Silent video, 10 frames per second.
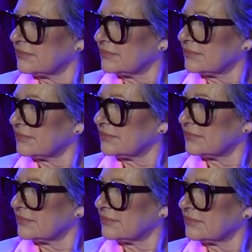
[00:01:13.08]

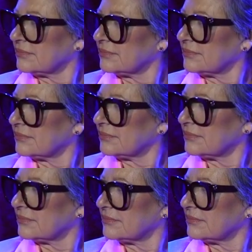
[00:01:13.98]

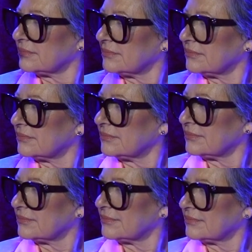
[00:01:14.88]

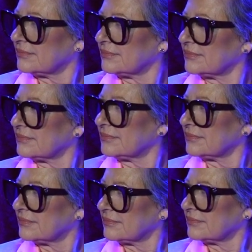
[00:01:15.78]

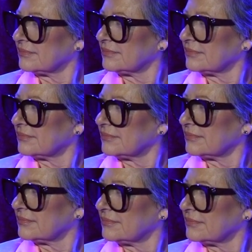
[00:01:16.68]

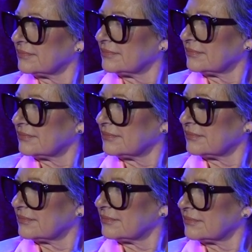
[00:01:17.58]

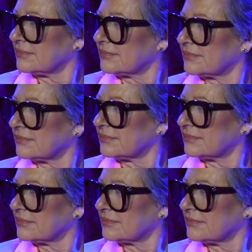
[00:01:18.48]

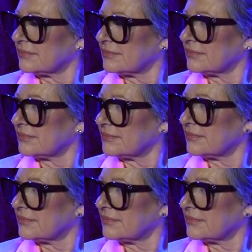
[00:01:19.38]
(not speaking)